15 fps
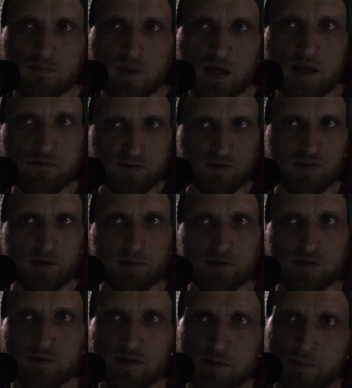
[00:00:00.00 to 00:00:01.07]
he felt they were
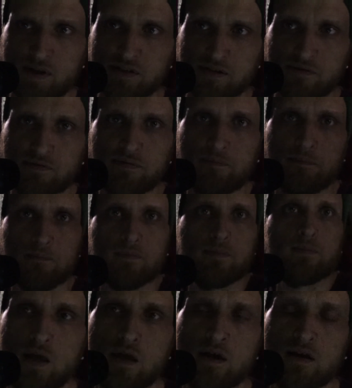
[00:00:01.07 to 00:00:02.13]
too expensive.
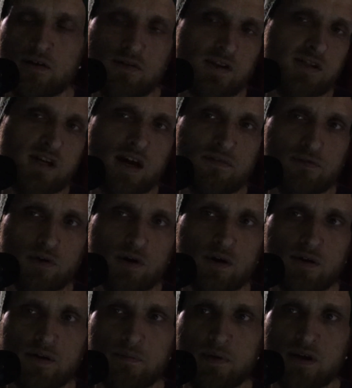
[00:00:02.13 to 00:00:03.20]
The staff
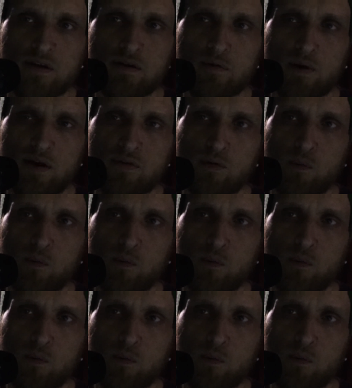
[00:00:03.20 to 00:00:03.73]
recall him being a rather